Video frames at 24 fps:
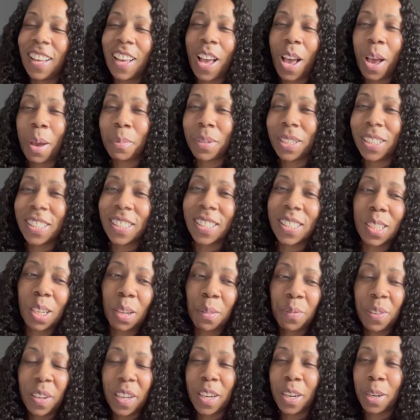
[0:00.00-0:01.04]
I mean, there's
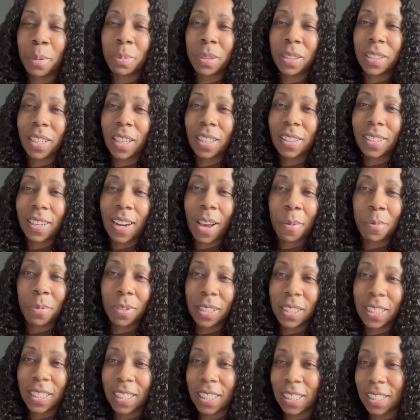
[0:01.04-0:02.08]
stuff here, but nothing I
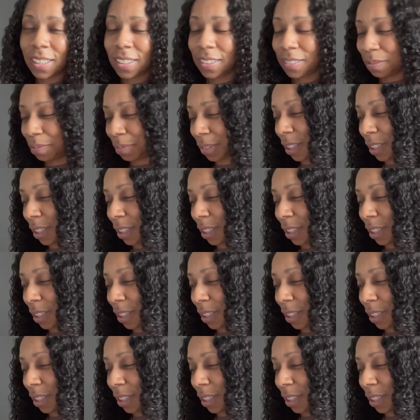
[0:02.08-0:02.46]
want to eat.